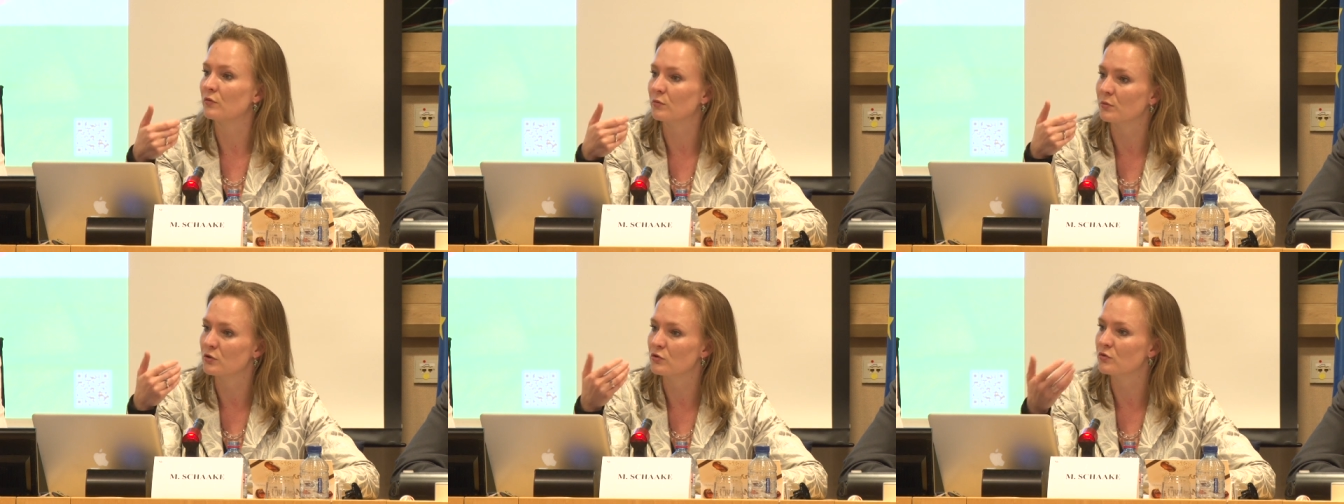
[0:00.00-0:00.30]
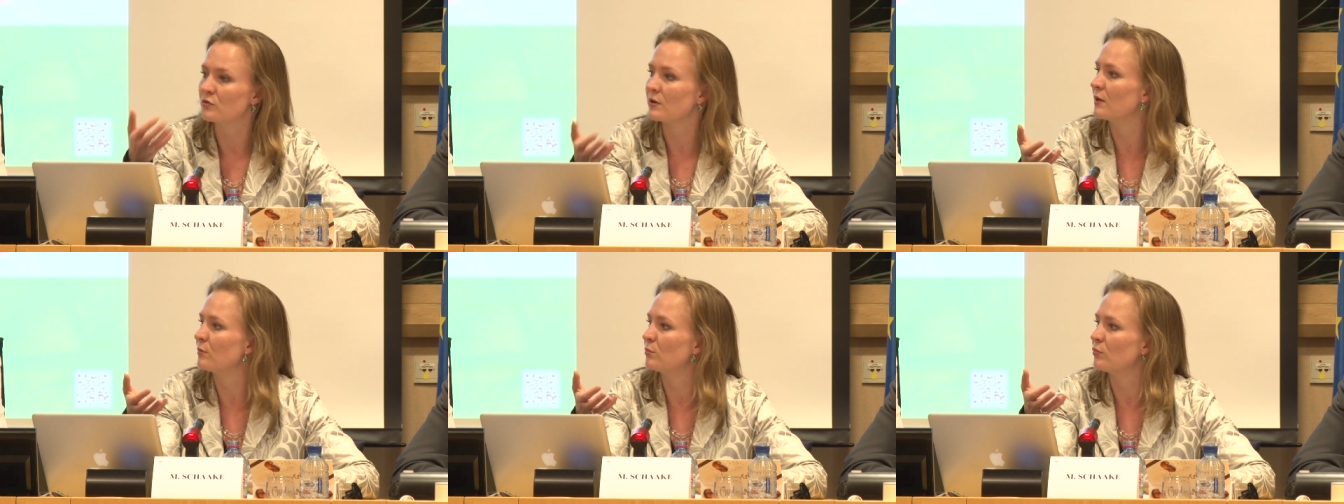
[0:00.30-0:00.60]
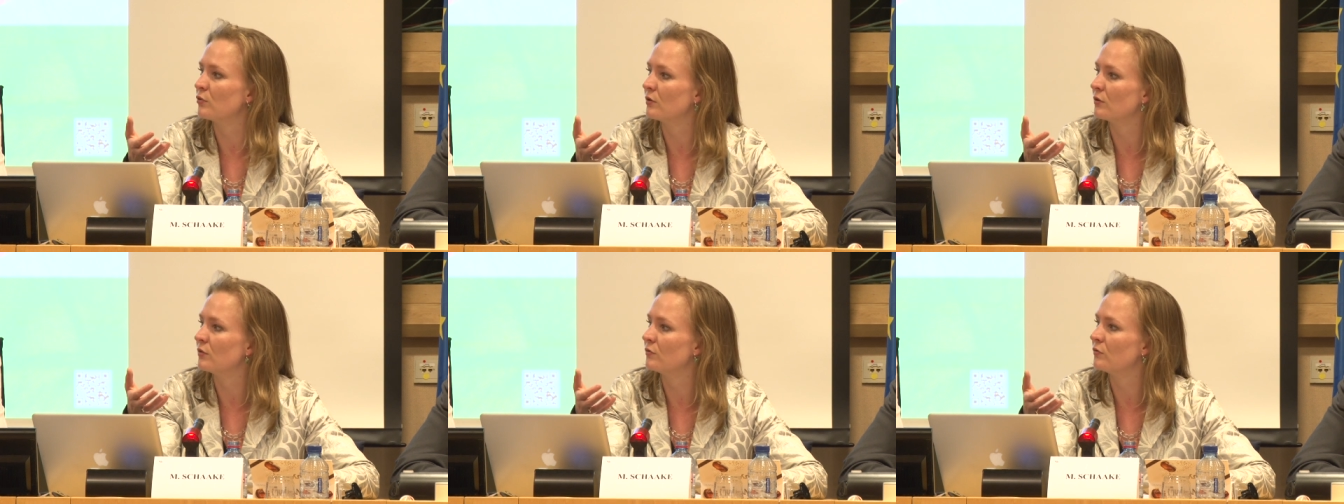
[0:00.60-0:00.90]
from a trade
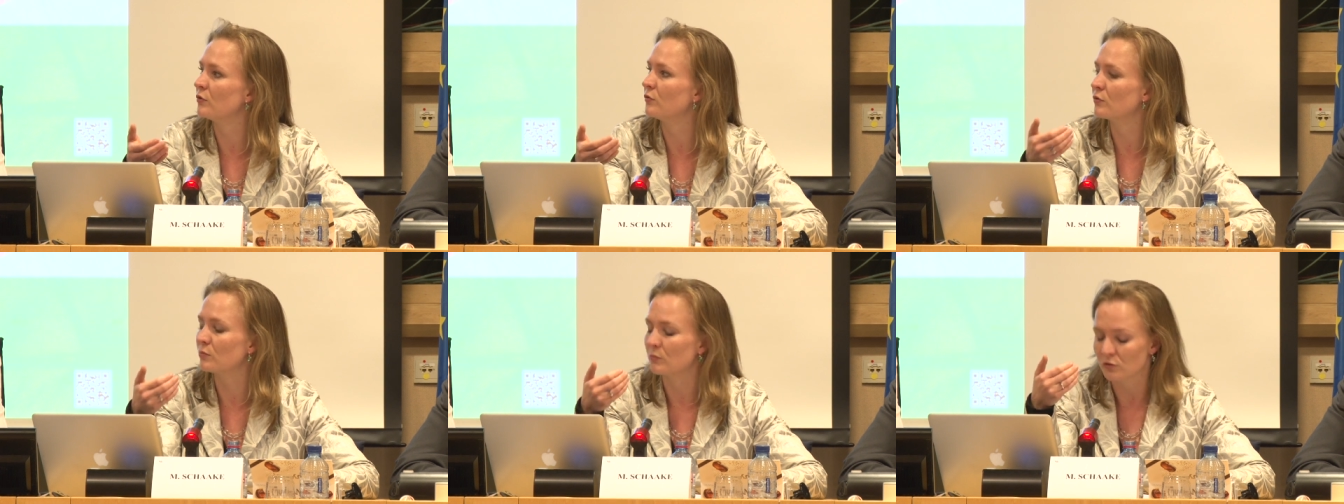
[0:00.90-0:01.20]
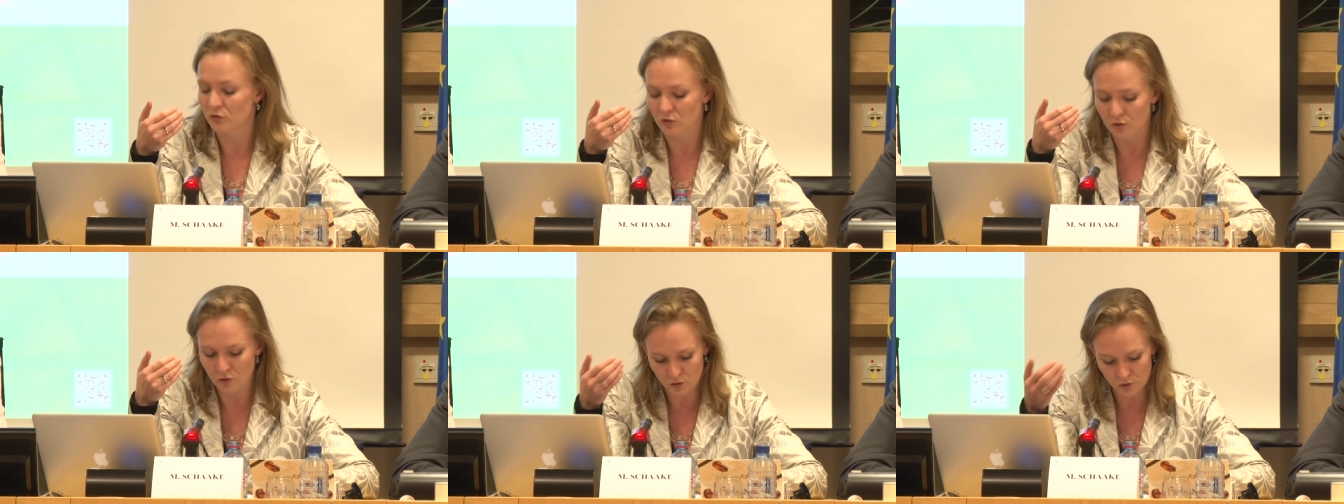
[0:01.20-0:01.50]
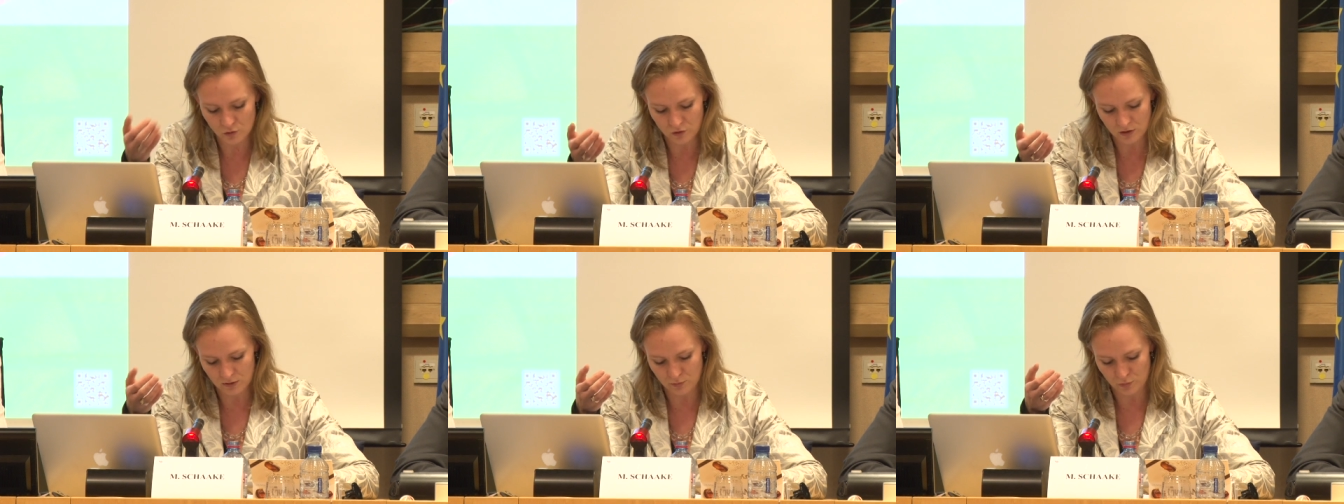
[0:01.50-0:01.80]
point of view, from a
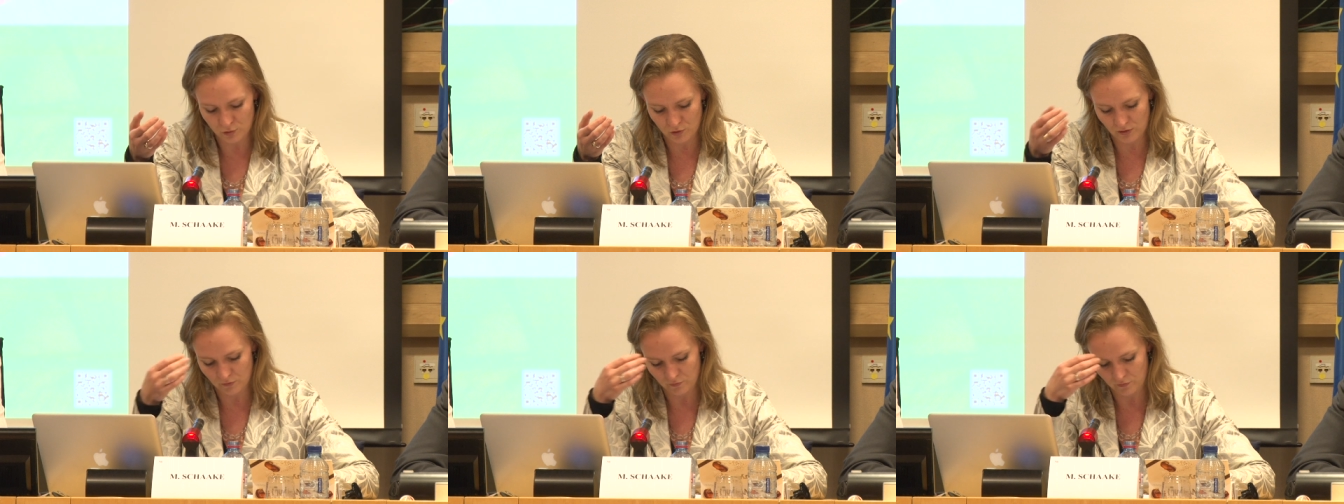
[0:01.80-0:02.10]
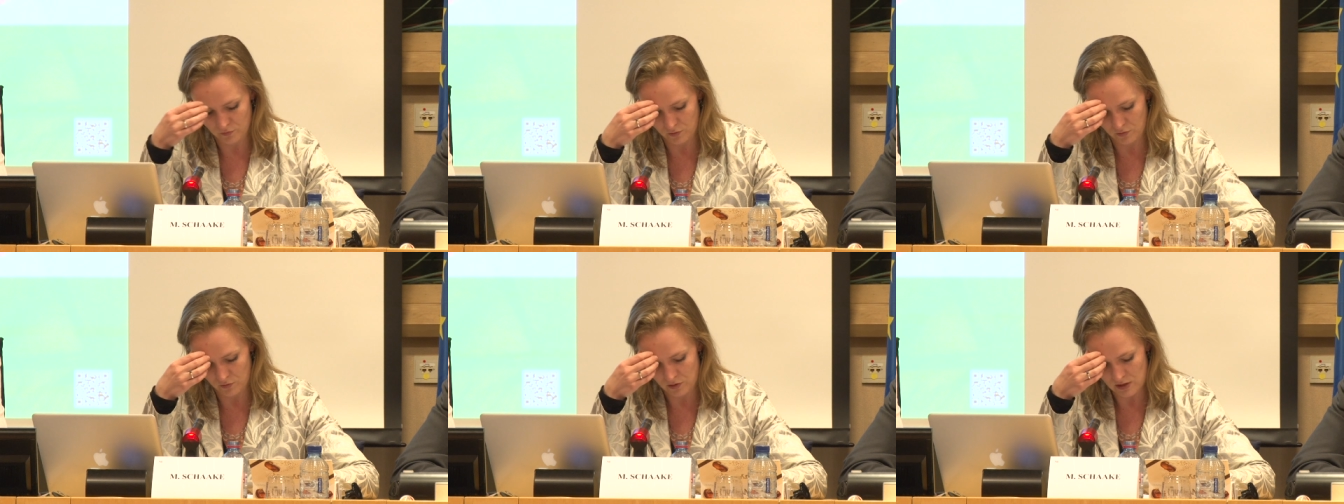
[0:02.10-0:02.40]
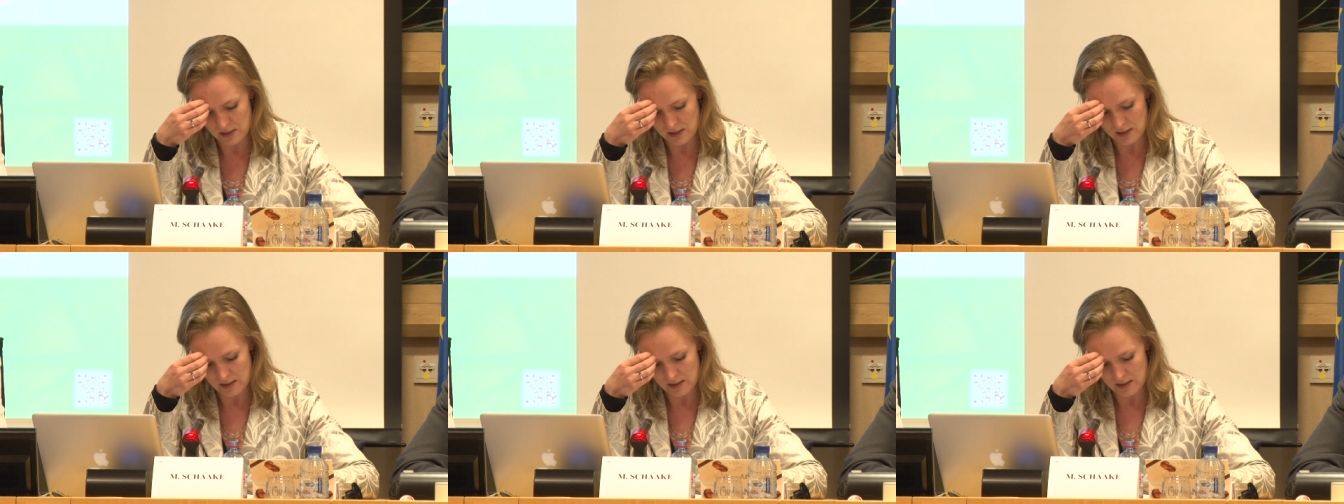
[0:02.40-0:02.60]
security point of view,